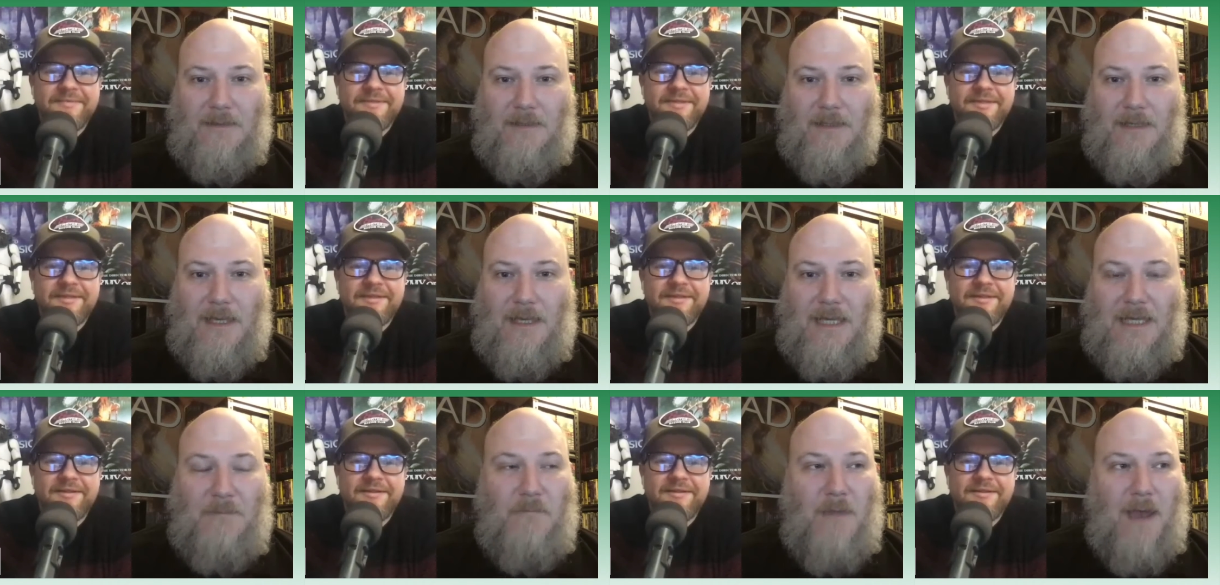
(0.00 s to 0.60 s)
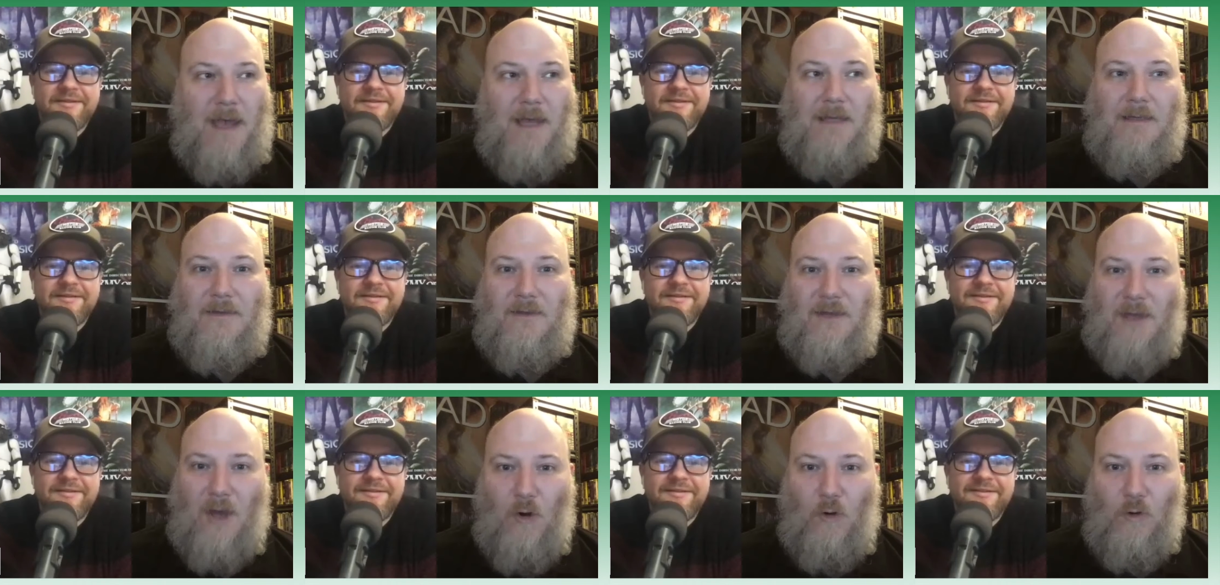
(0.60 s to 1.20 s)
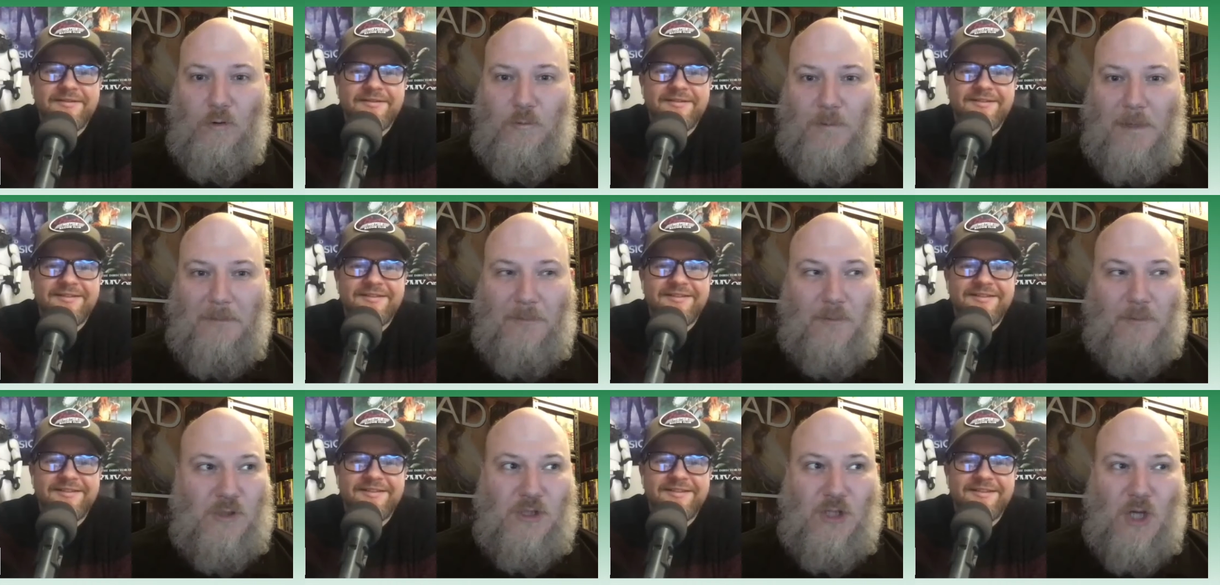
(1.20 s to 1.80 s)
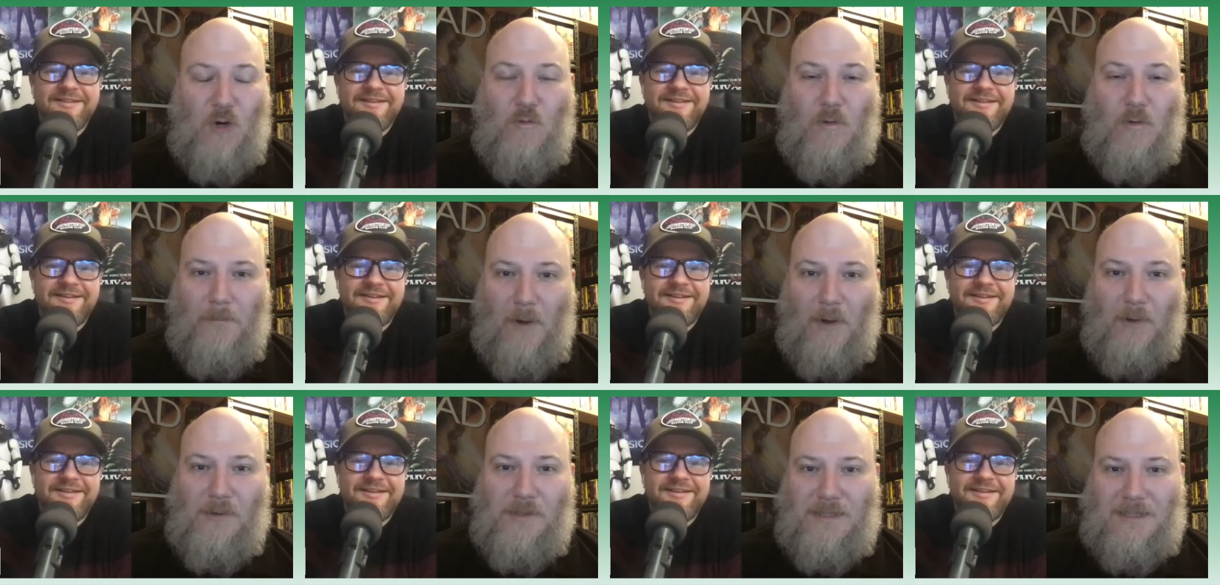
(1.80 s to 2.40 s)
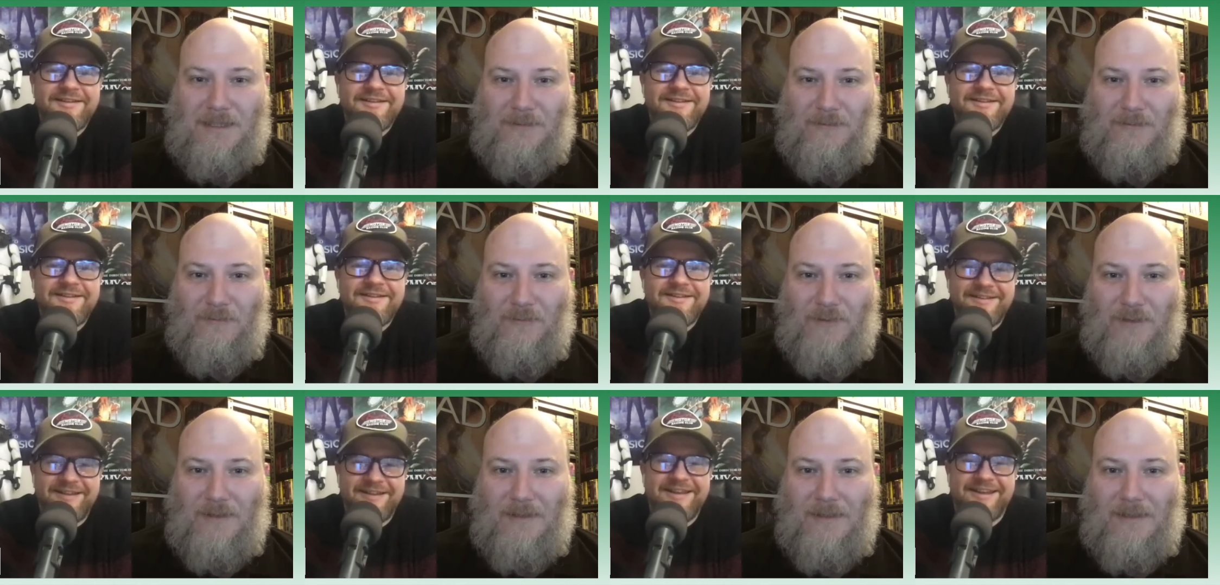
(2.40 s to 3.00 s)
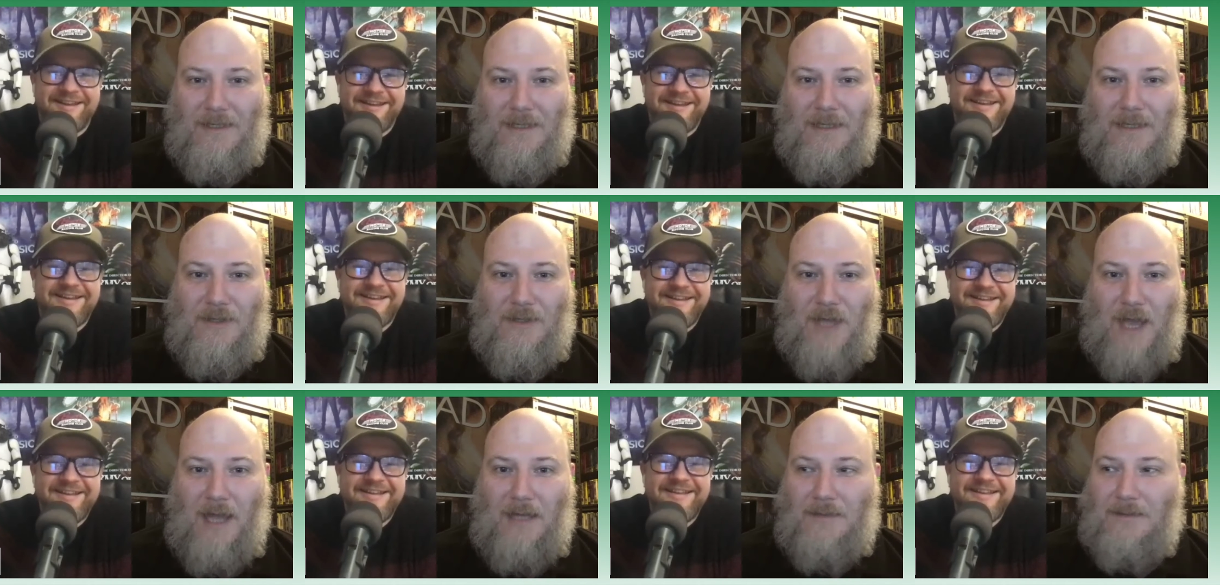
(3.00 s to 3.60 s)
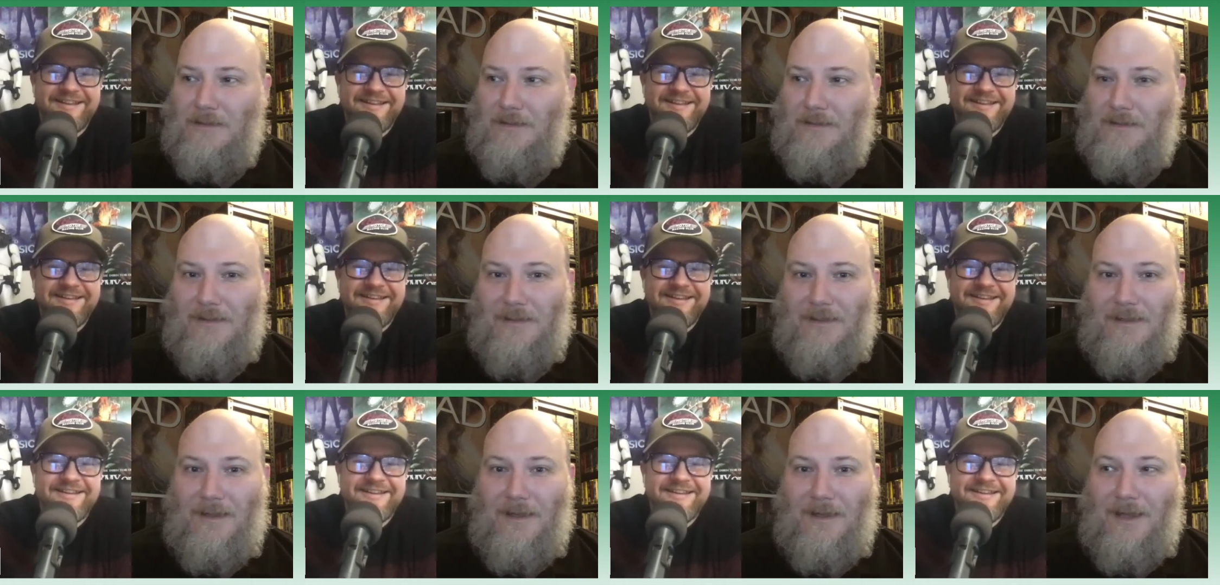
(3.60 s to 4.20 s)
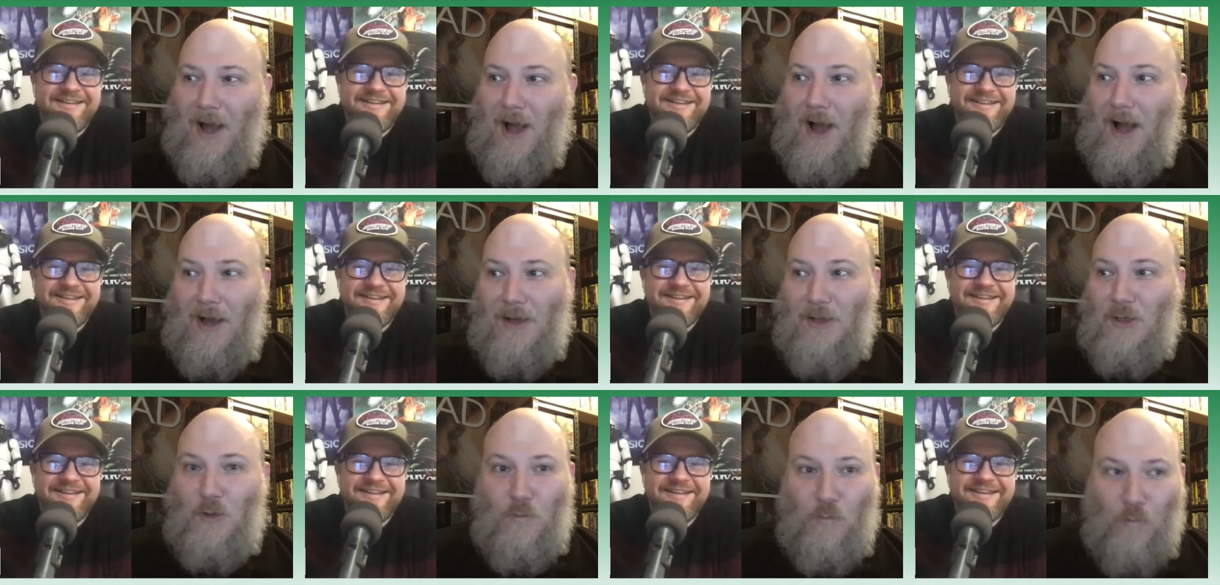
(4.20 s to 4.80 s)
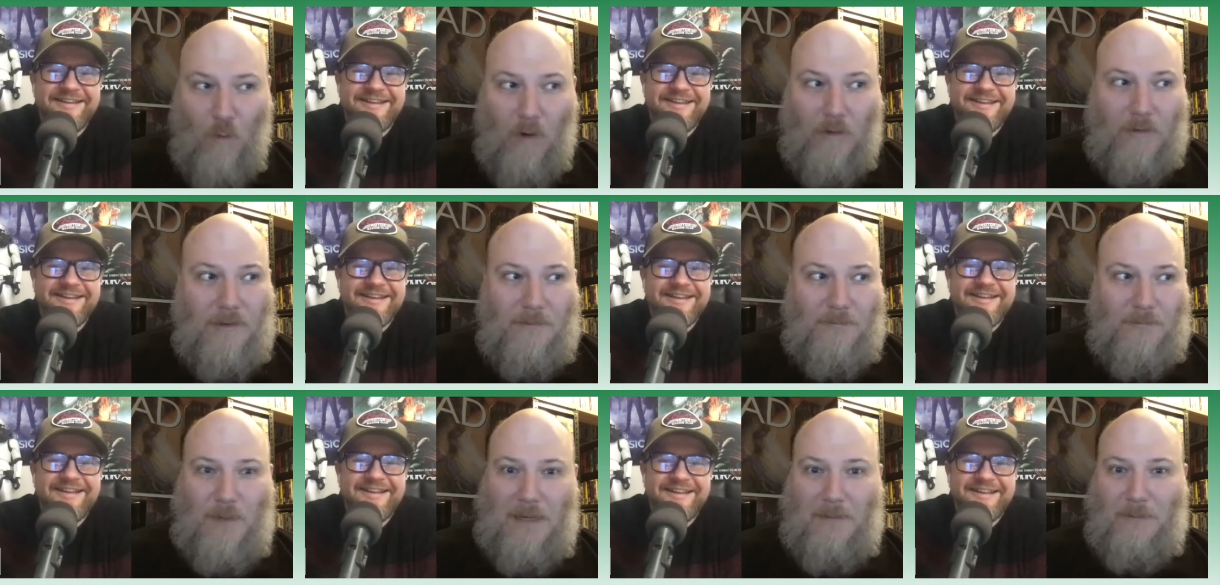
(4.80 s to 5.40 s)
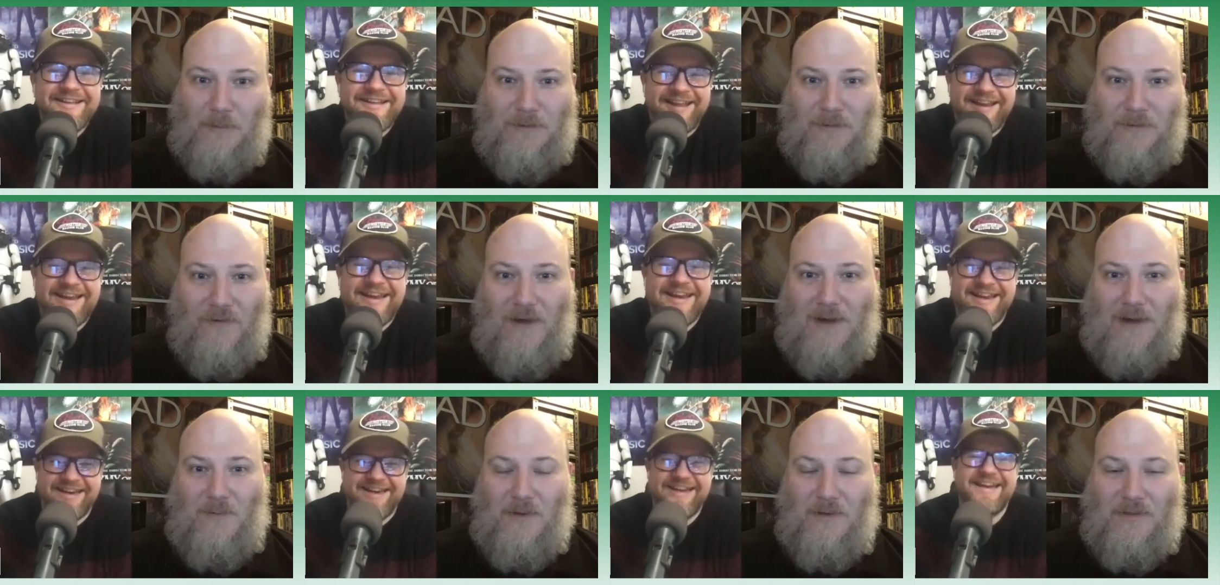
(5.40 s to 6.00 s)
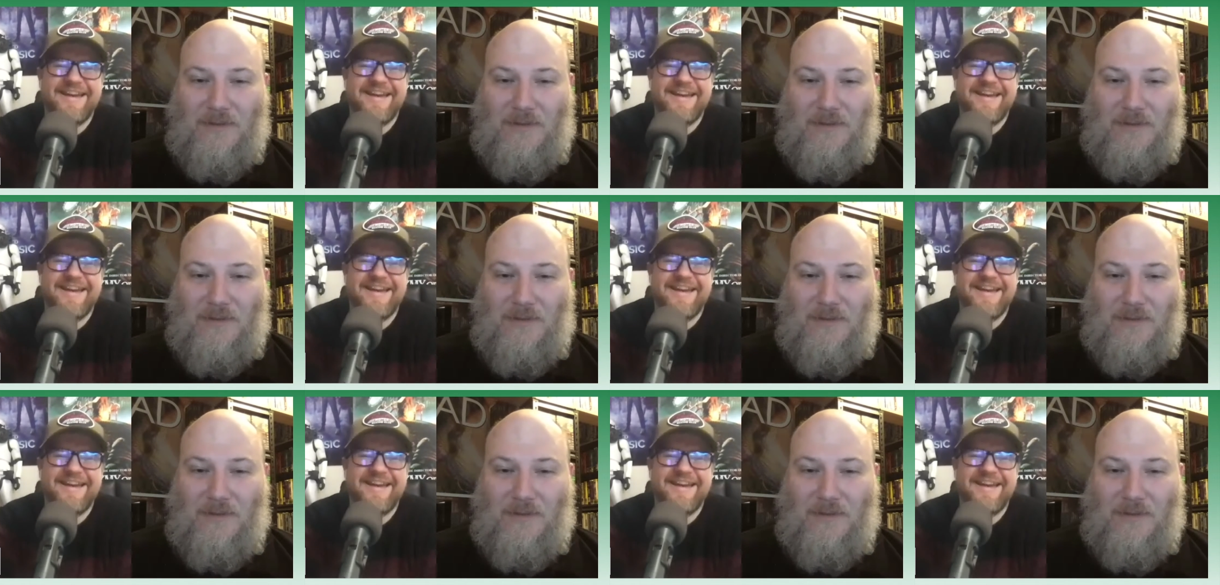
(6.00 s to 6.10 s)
Speaker 1: he made the old people so repulsive that you wanted people to fuck with them.